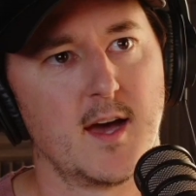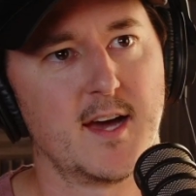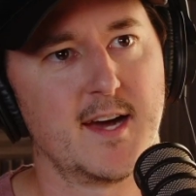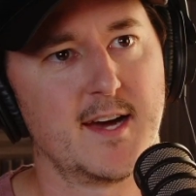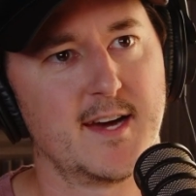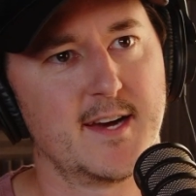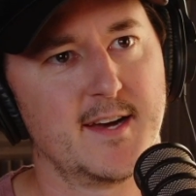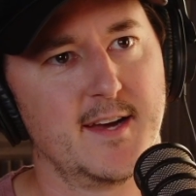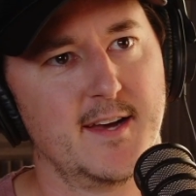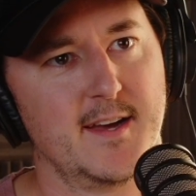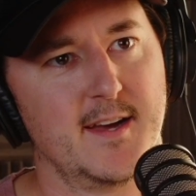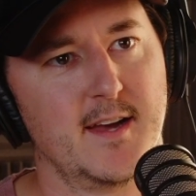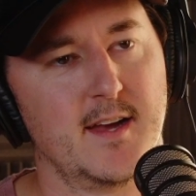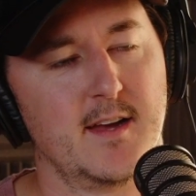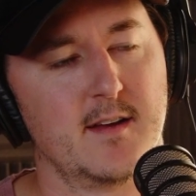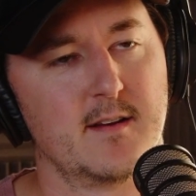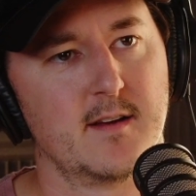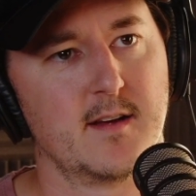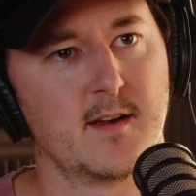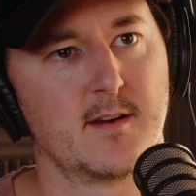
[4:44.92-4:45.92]

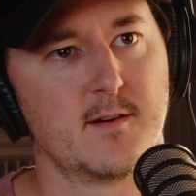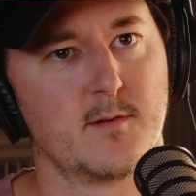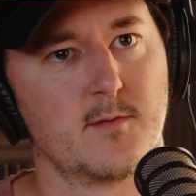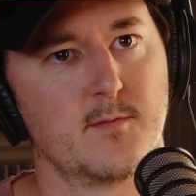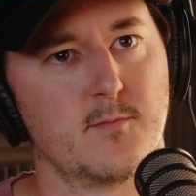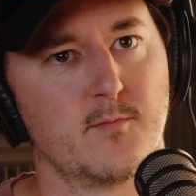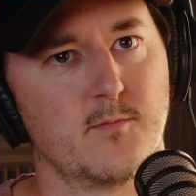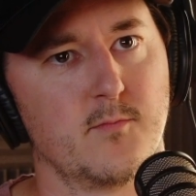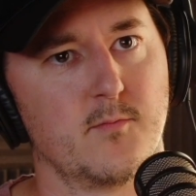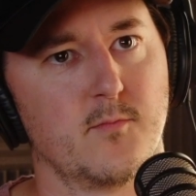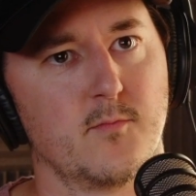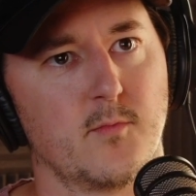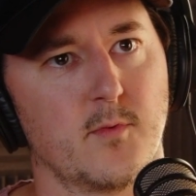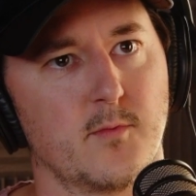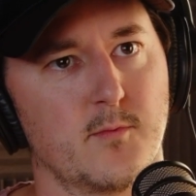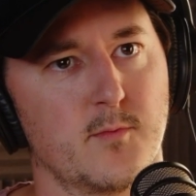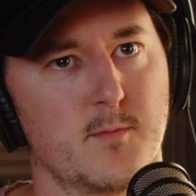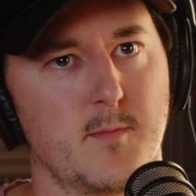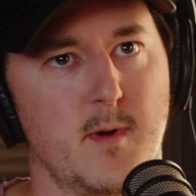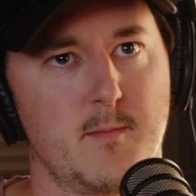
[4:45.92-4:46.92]
I
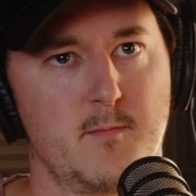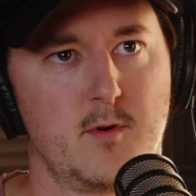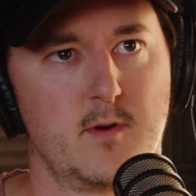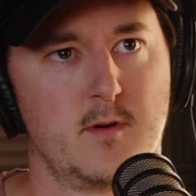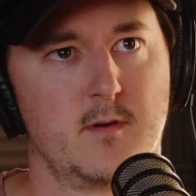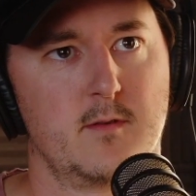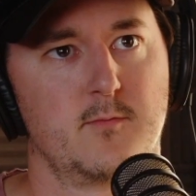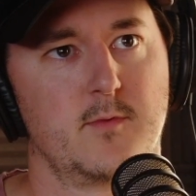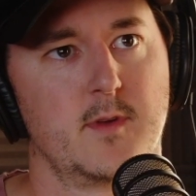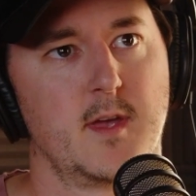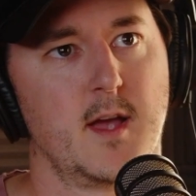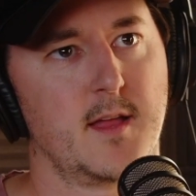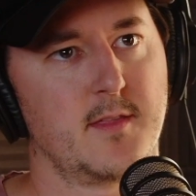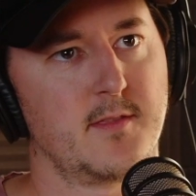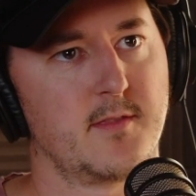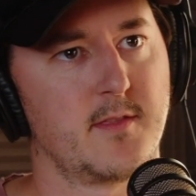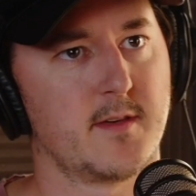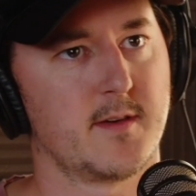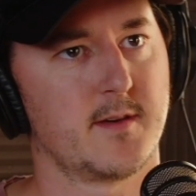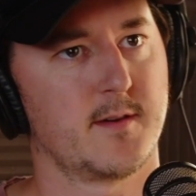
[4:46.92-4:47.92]
remember we
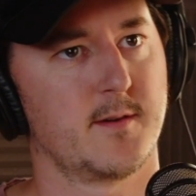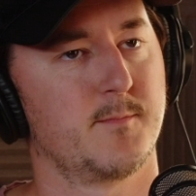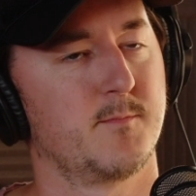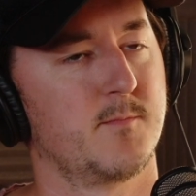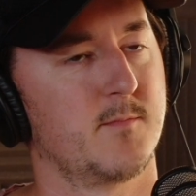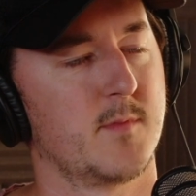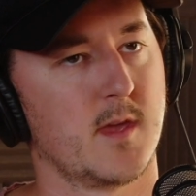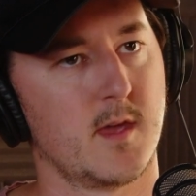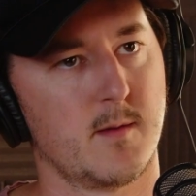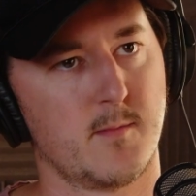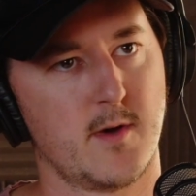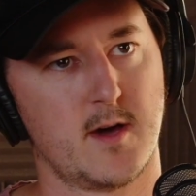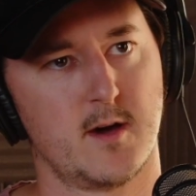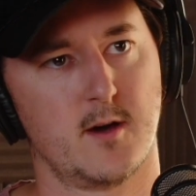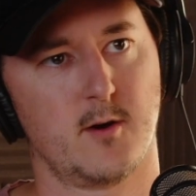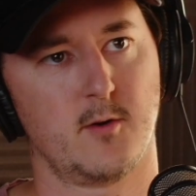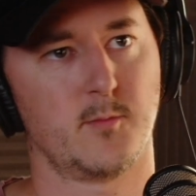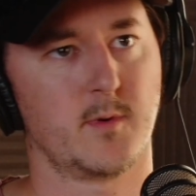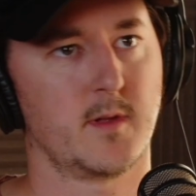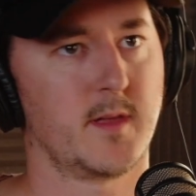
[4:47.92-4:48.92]
got the
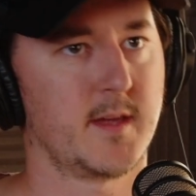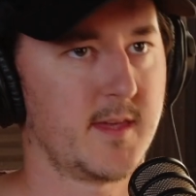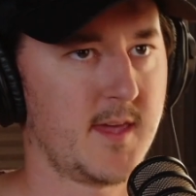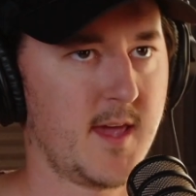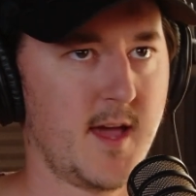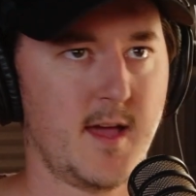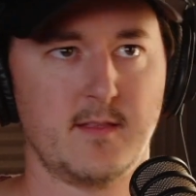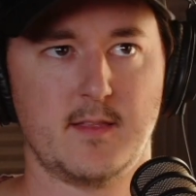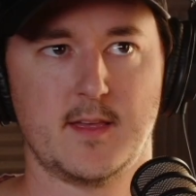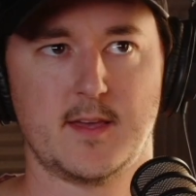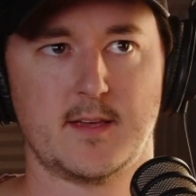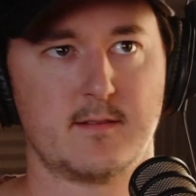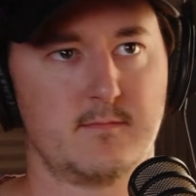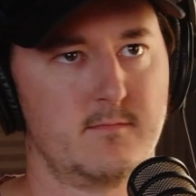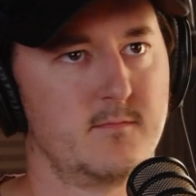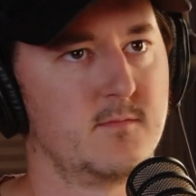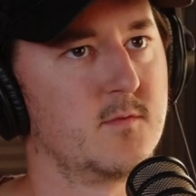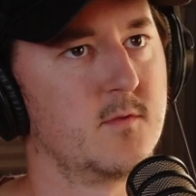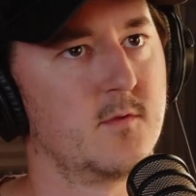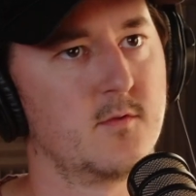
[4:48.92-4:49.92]
email and we're like,
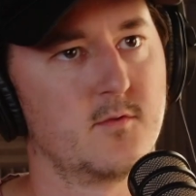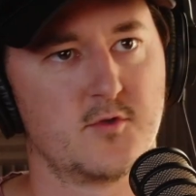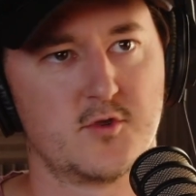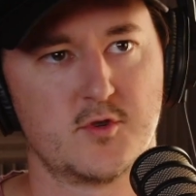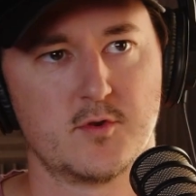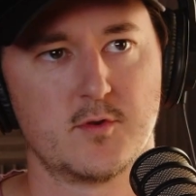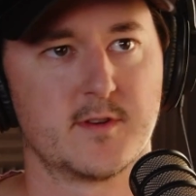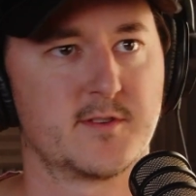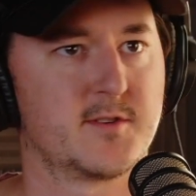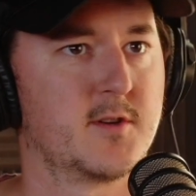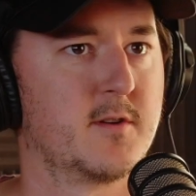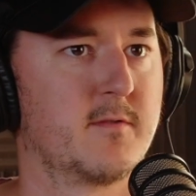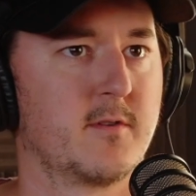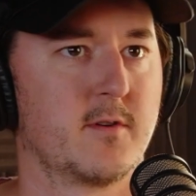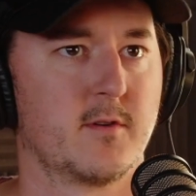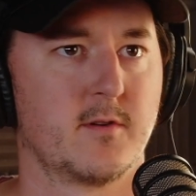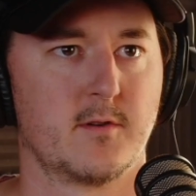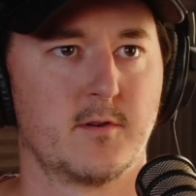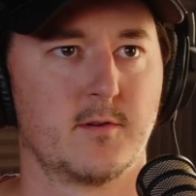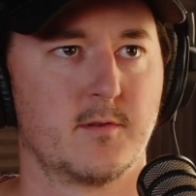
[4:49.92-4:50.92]
shoot us
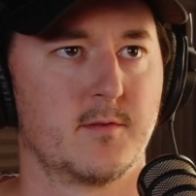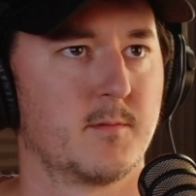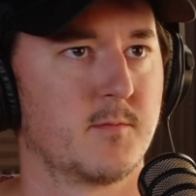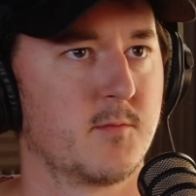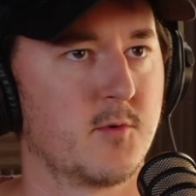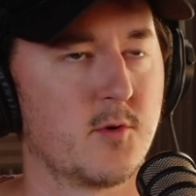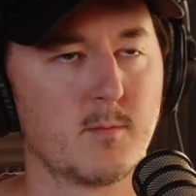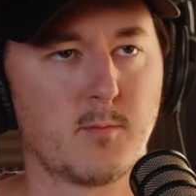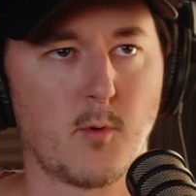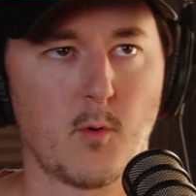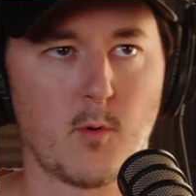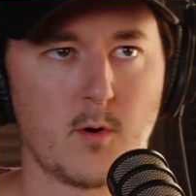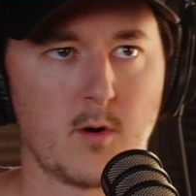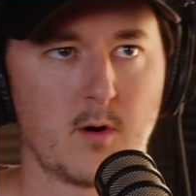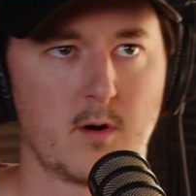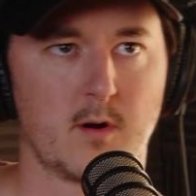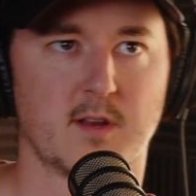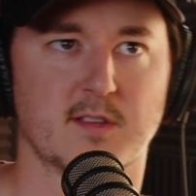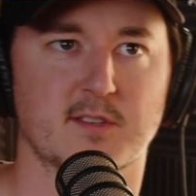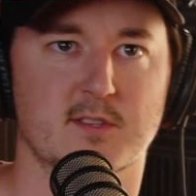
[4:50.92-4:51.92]
over the mood
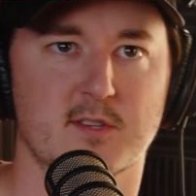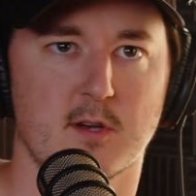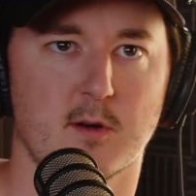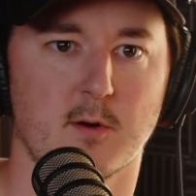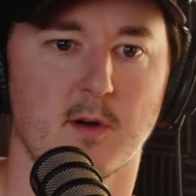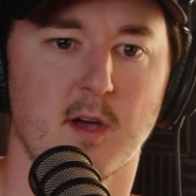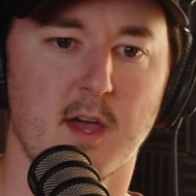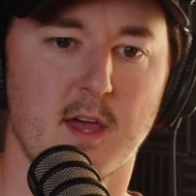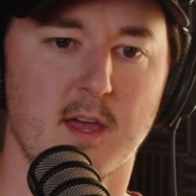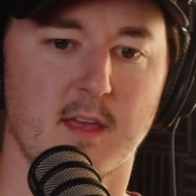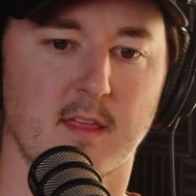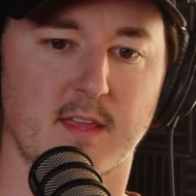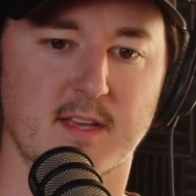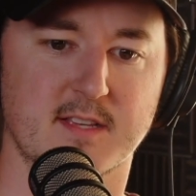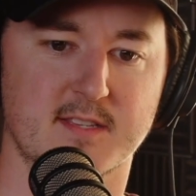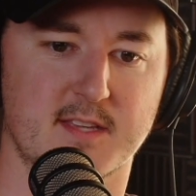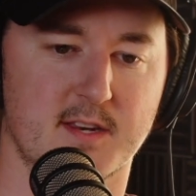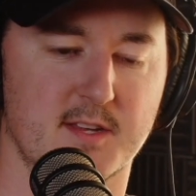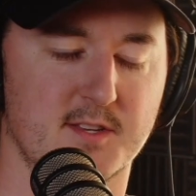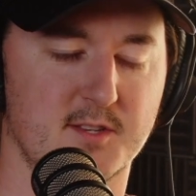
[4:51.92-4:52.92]
board. And so
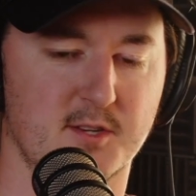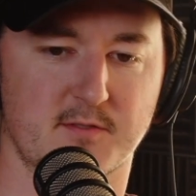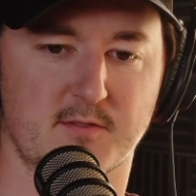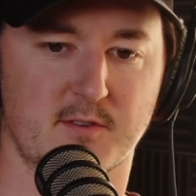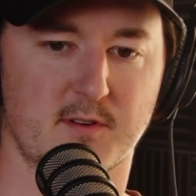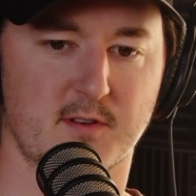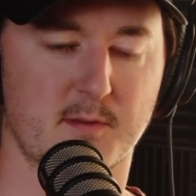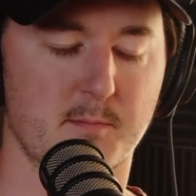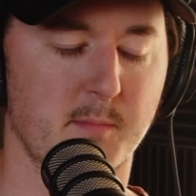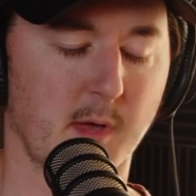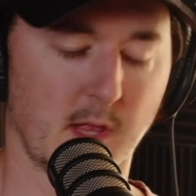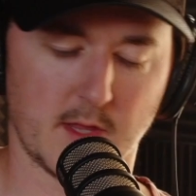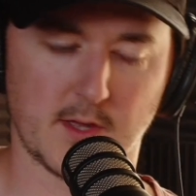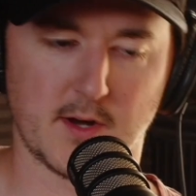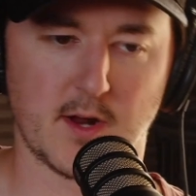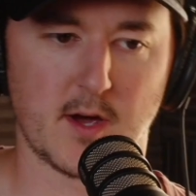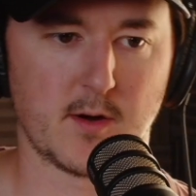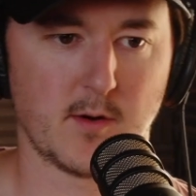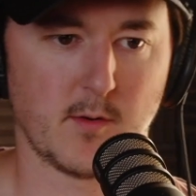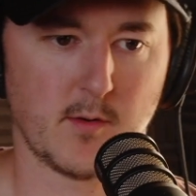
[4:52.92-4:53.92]
they sent us over the
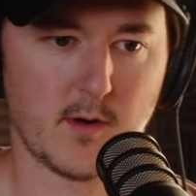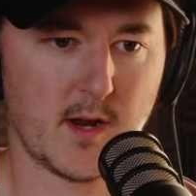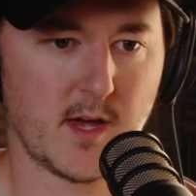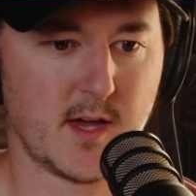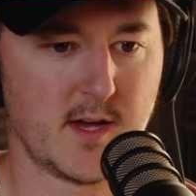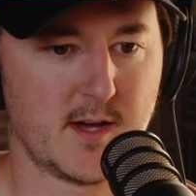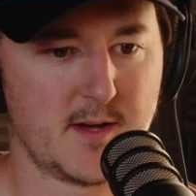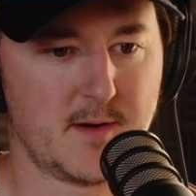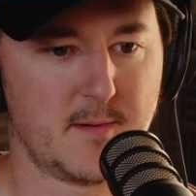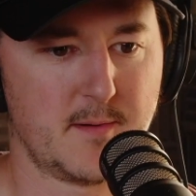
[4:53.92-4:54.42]
Millinote,